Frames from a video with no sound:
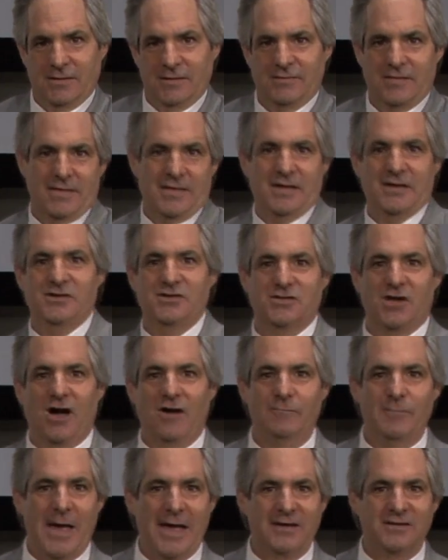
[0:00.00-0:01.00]
Then they
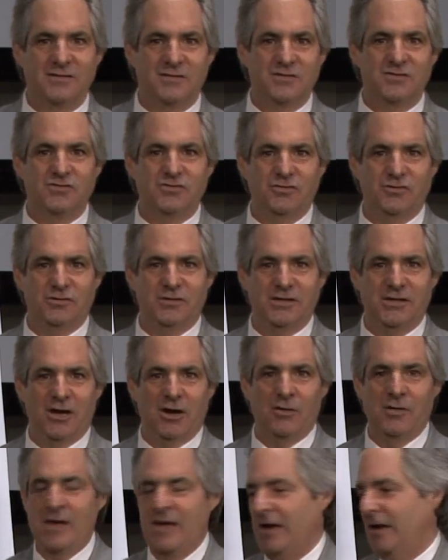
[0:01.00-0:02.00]
dissolve back to the
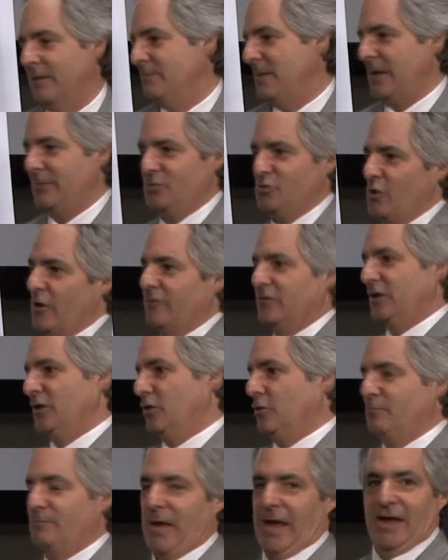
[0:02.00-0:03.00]
studio and maybe you have a
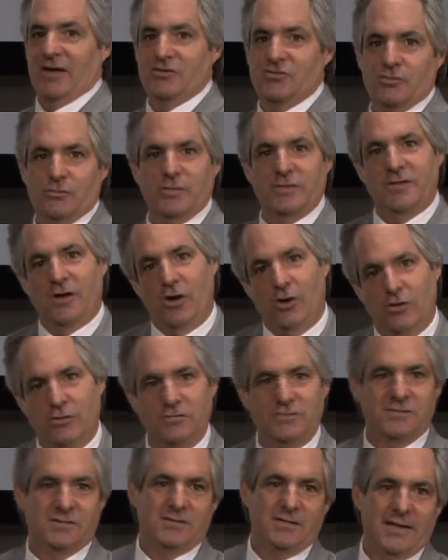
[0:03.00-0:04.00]
little banter with the
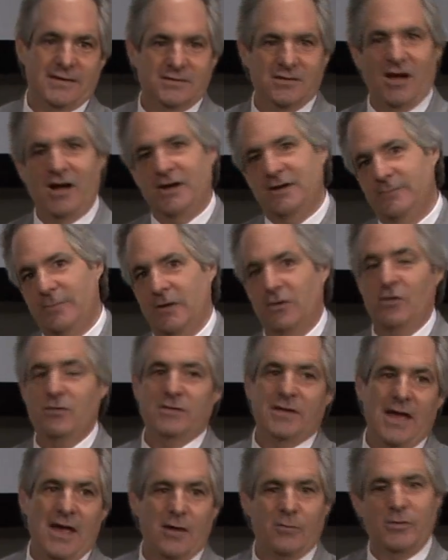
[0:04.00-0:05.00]
hosts and they talk about, oh
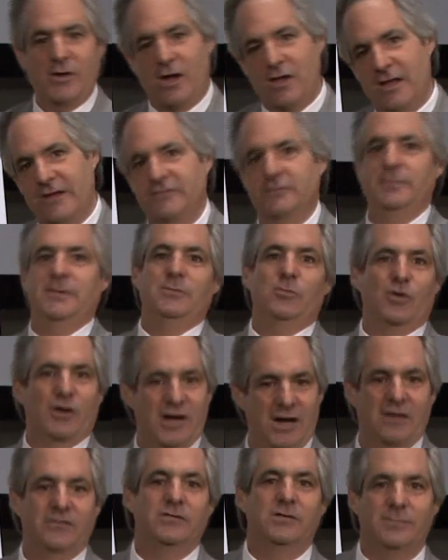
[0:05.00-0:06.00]
yeah, we all have to be more
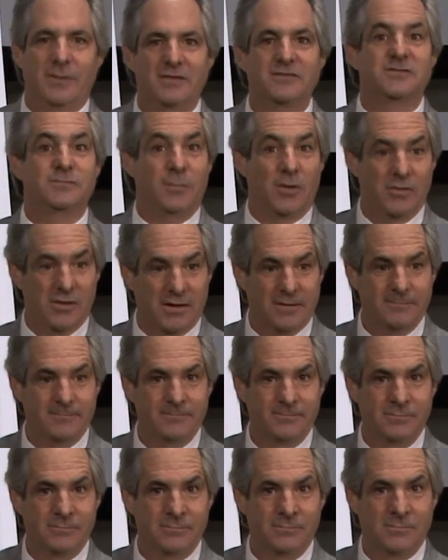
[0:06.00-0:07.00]
careful about smoking.
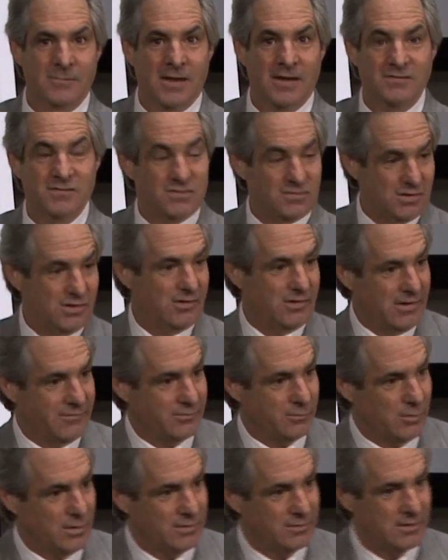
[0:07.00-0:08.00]
Is this clear to
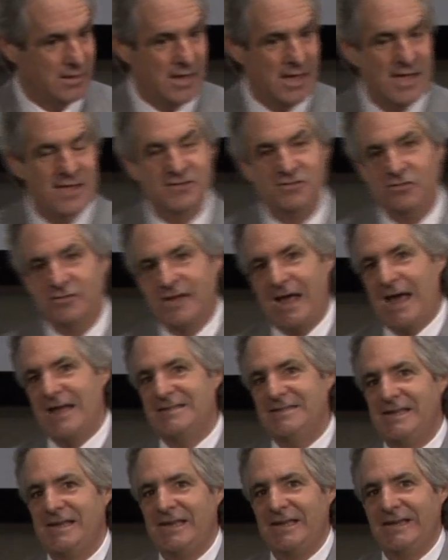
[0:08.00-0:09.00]
everyone? So the
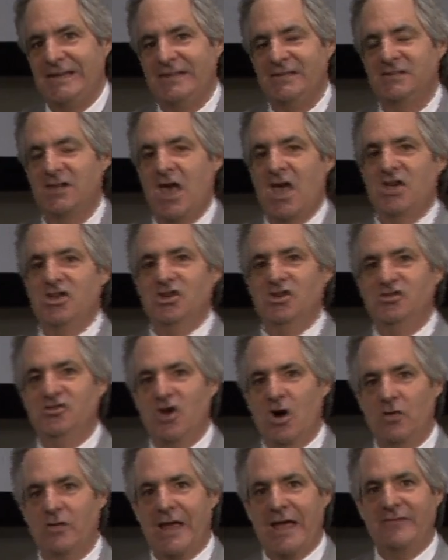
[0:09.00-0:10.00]
idea is you
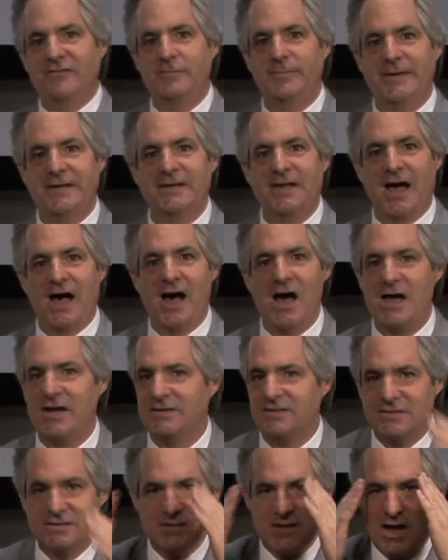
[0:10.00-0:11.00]
don't have to be an
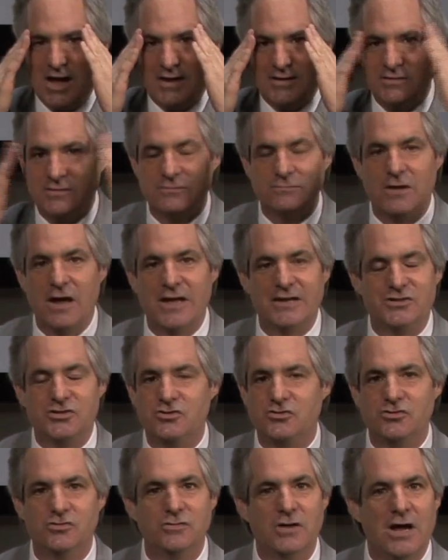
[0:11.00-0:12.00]
Einstein to write. You
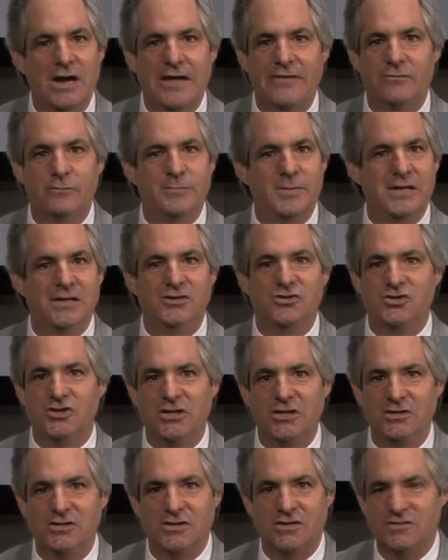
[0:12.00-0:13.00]
do not have to be a
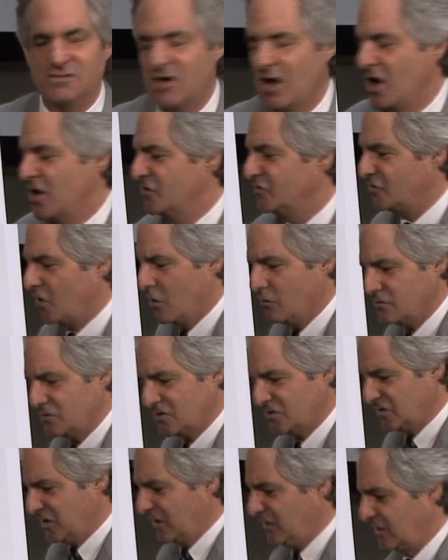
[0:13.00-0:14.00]
genius. Don't
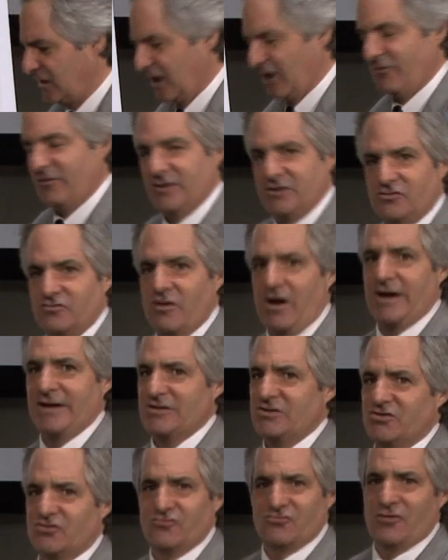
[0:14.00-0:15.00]
sit there and try to
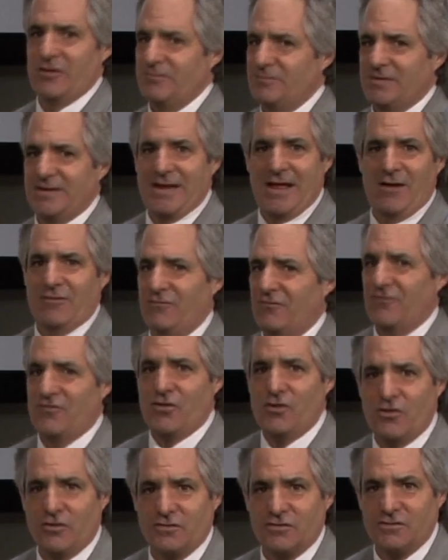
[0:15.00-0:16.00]
script it out
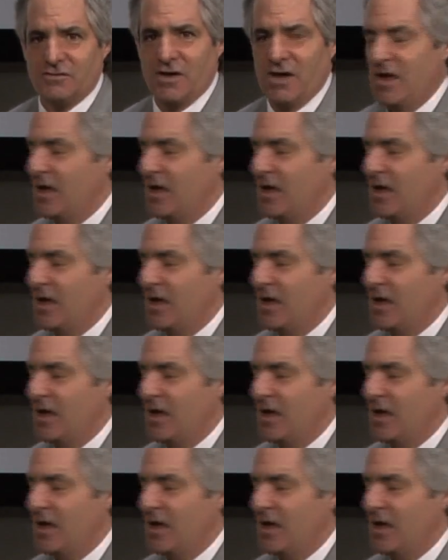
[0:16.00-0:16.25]
first.